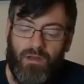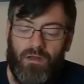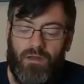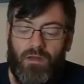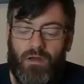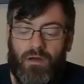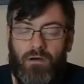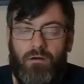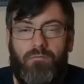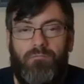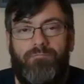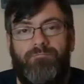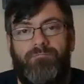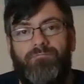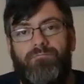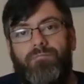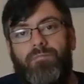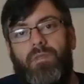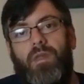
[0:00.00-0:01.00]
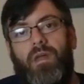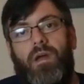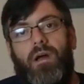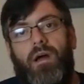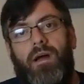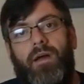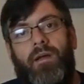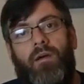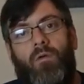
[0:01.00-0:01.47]
Now,
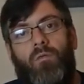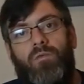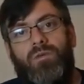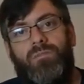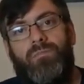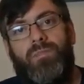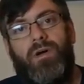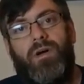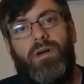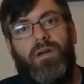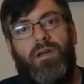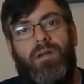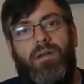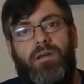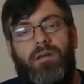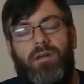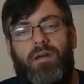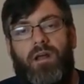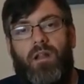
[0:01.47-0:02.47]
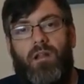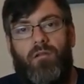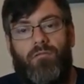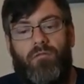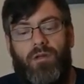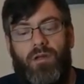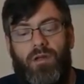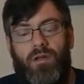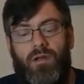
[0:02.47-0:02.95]
I always buy
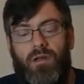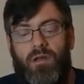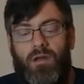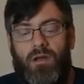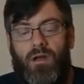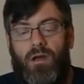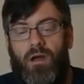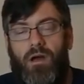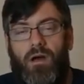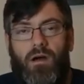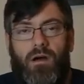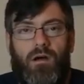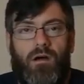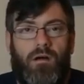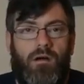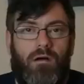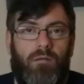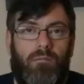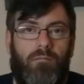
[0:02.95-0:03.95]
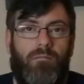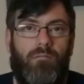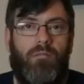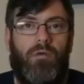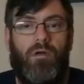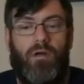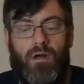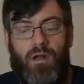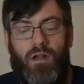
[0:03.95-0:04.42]
cutlery, a
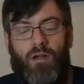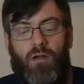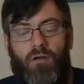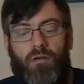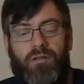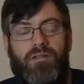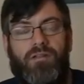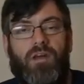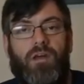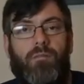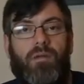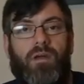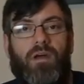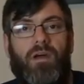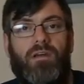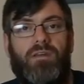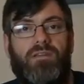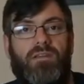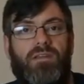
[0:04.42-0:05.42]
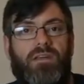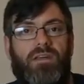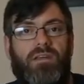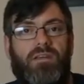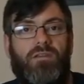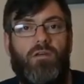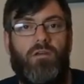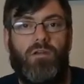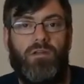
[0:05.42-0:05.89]
lot of the time it has the
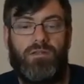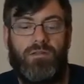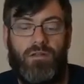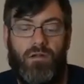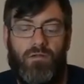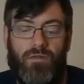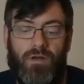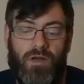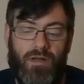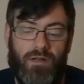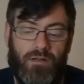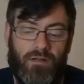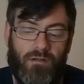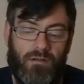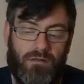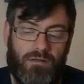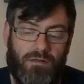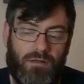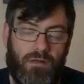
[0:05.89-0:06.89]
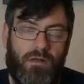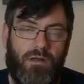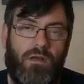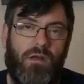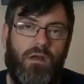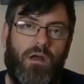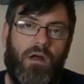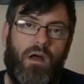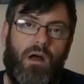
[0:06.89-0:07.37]
solid silver handles,
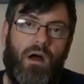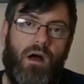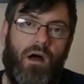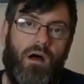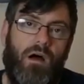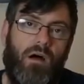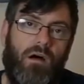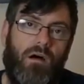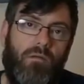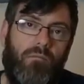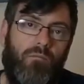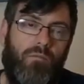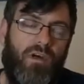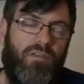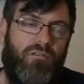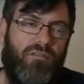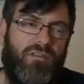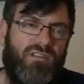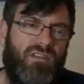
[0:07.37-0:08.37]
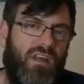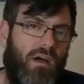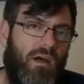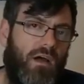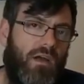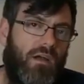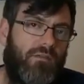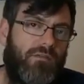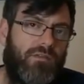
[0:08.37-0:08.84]
whether it's
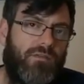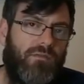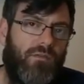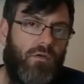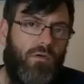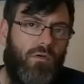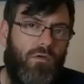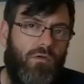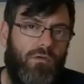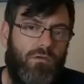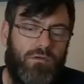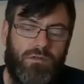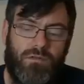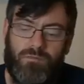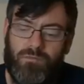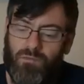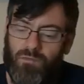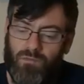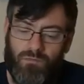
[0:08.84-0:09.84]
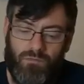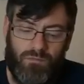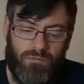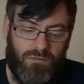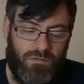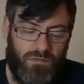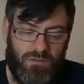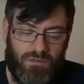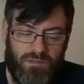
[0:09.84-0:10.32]
knives, forks,
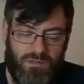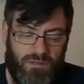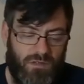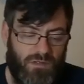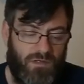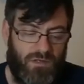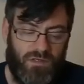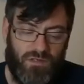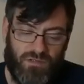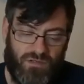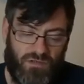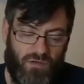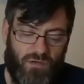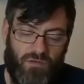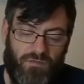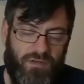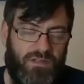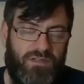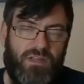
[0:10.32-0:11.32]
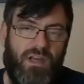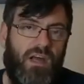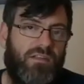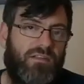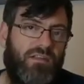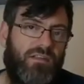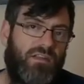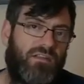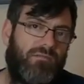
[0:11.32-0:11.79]
spoons, serving
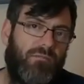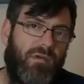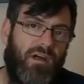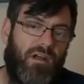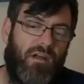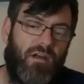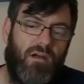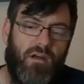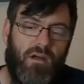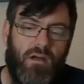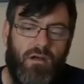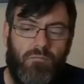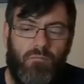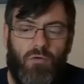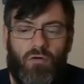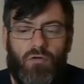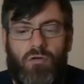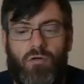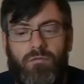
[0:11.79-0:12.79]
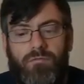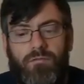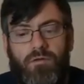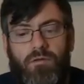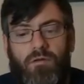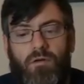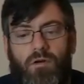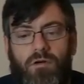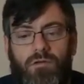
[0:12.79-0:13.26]
sets, it doesn't matter. More often
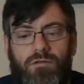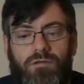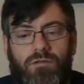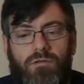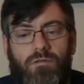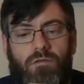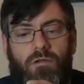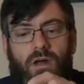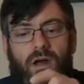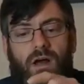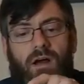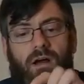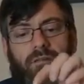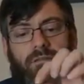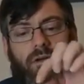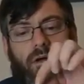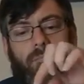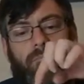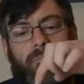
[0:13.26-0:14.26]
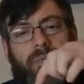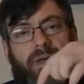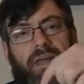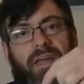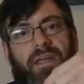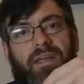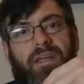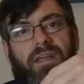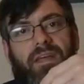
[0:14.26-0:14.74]
than not, you'll have a
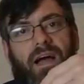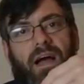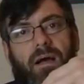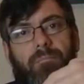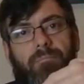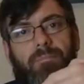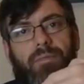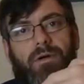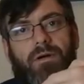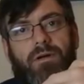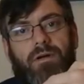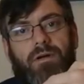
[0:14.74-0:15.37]
big gap